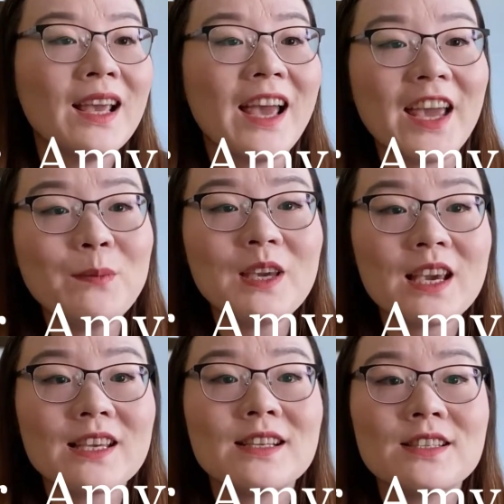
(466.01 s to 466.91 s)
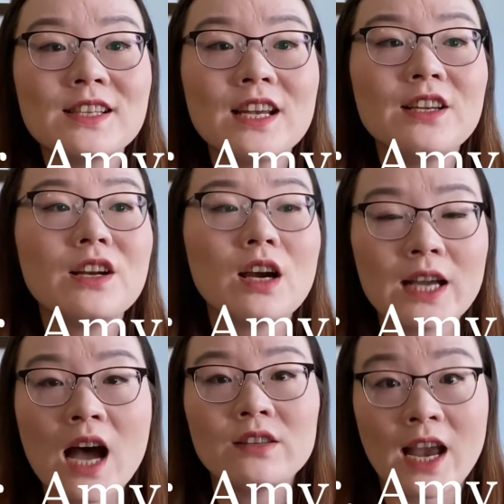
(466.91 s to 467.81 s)
Amy is a senior
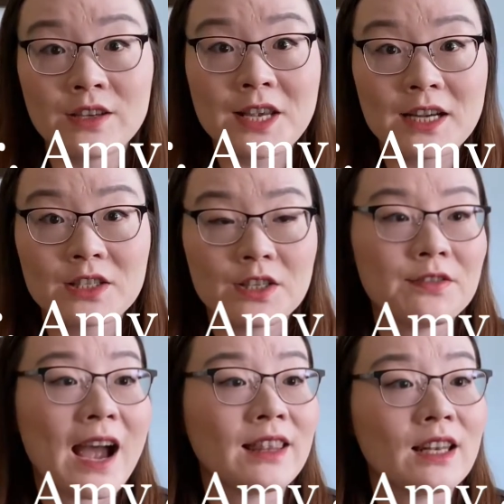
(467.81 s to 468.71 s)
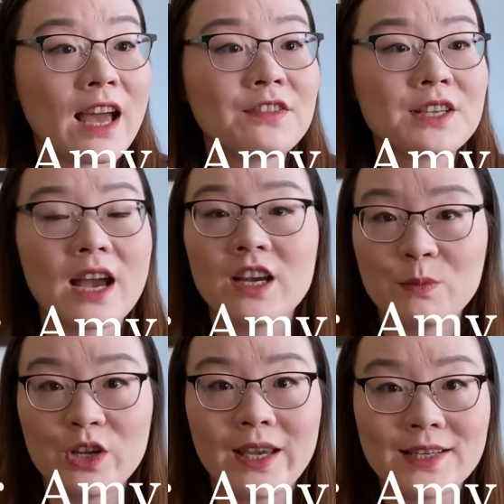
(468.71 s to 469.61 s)
account executive at LifeSci
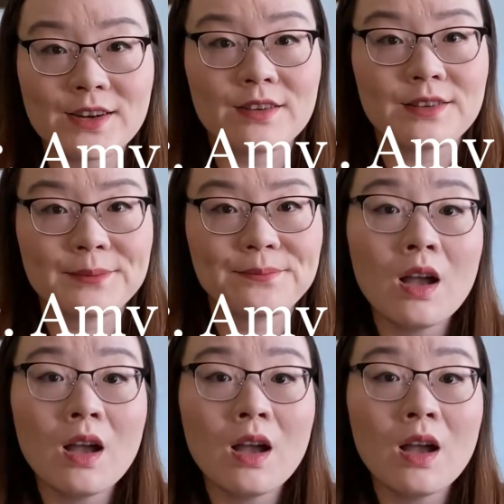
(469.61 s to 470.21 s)
Communications.